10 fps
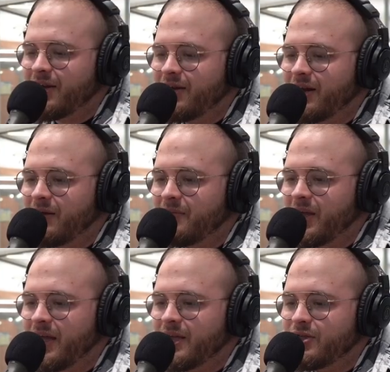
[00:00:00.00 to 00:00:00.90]
not going to
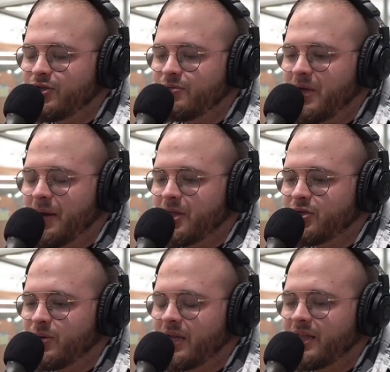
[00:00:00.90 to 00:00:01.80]
be able to
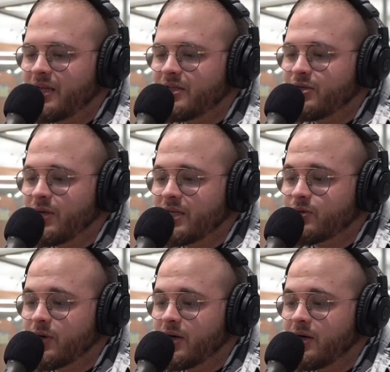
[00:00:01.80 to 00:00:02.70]
do anything to
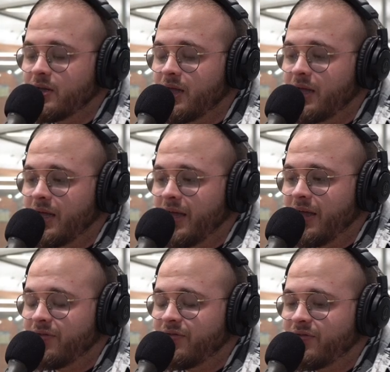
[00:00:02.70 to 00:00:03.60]
Israel
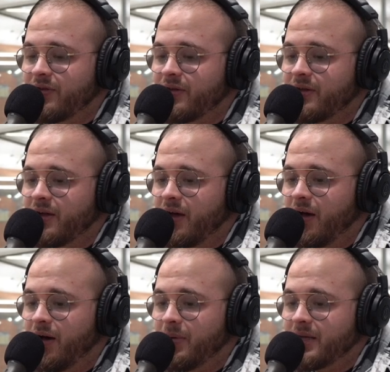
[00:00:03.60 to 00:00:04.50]
if
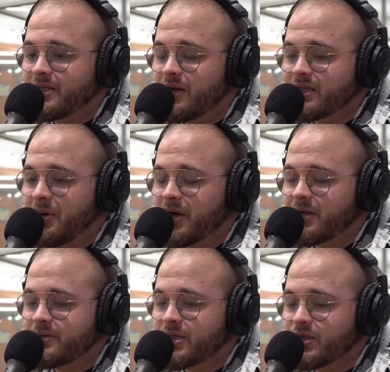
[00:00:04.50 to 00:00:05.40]
as long as
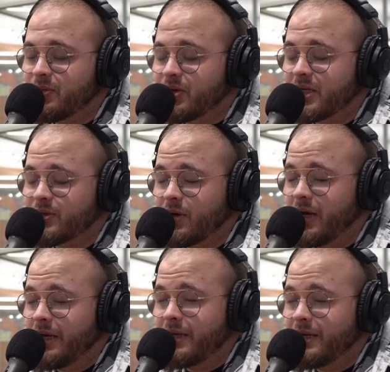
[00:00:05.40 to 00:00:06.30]
America still supports Israel,
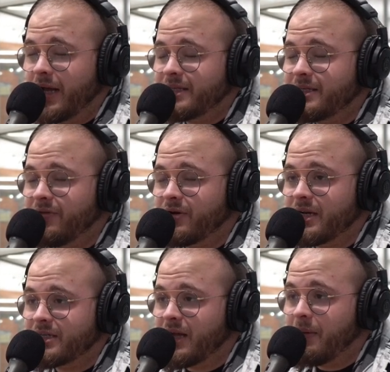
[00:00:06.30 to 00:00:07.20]
and that's never
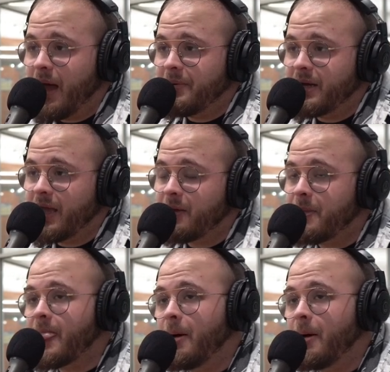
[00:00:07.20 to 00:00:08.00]
going to stop happening.